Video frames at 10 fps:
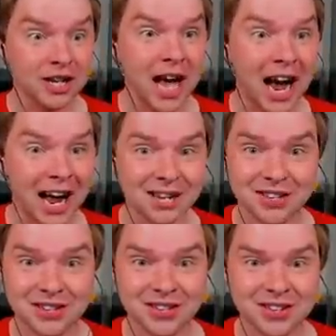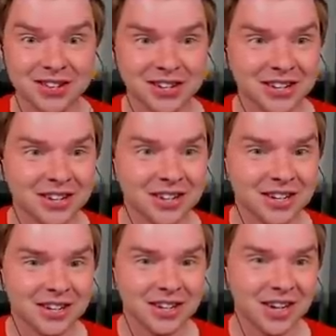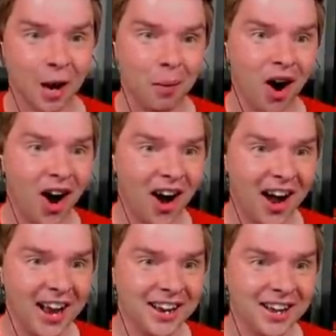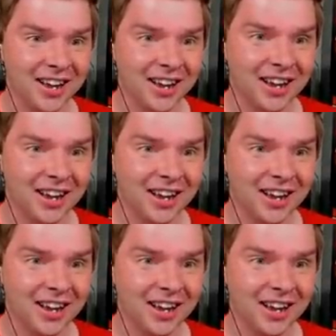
Yes. Come on.